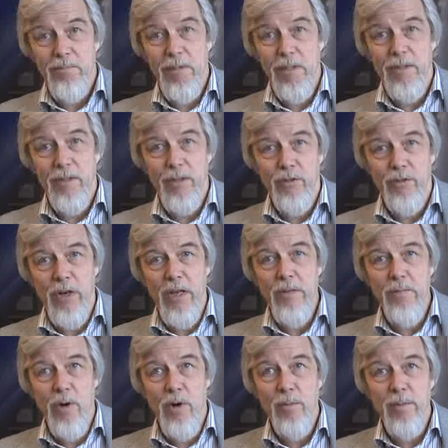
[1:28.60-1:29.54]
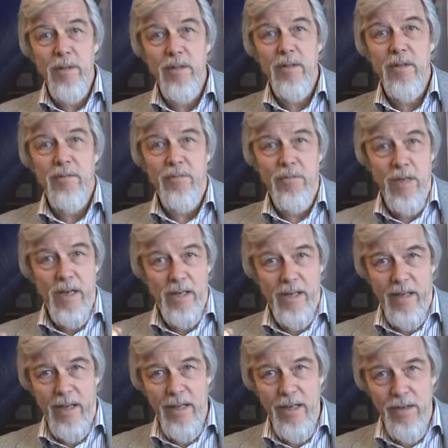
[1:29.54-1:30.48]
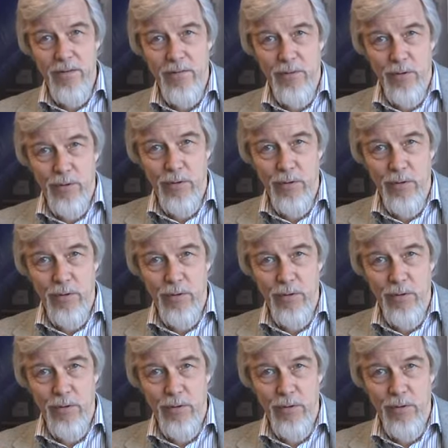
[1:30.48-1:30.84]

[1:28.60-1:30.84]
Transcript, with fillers: It's a great moment. We are ready for